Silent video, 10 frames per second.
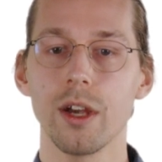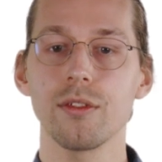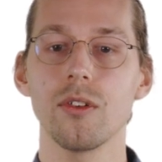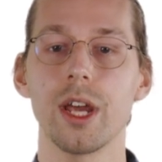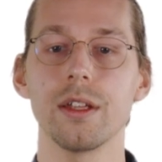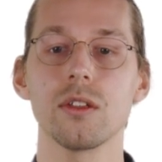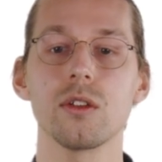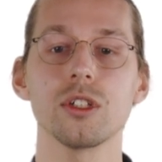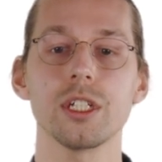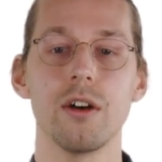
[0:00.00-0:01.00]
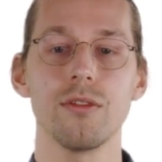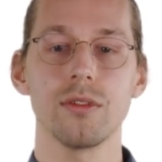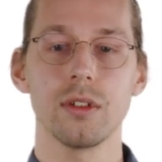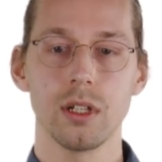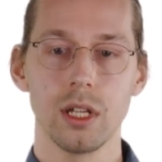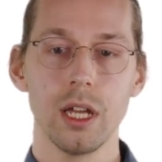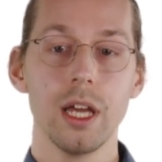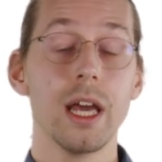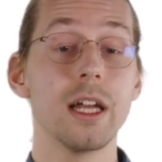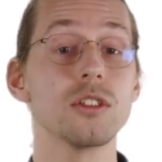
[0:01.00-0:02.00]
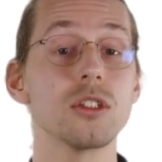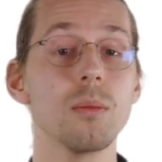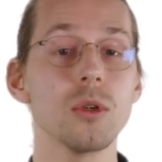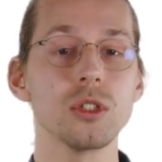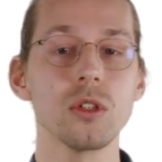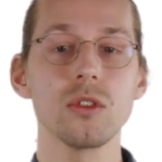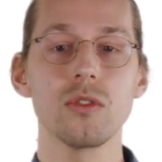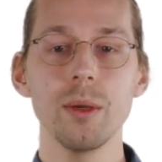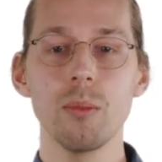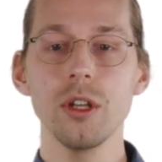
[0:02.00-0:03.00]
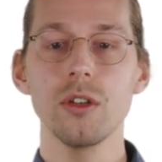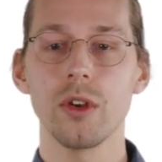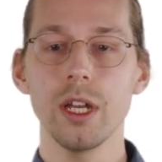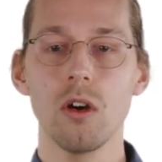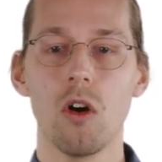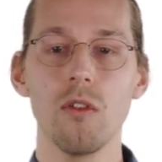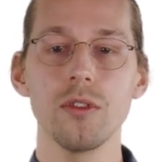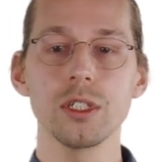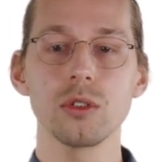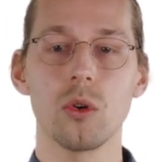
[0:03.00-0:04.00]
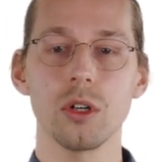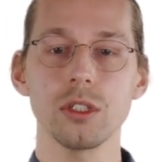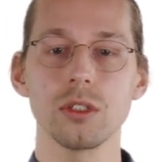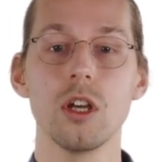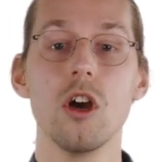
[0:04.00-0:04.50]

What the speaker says: created yourself. In submodule 3.3 of this course,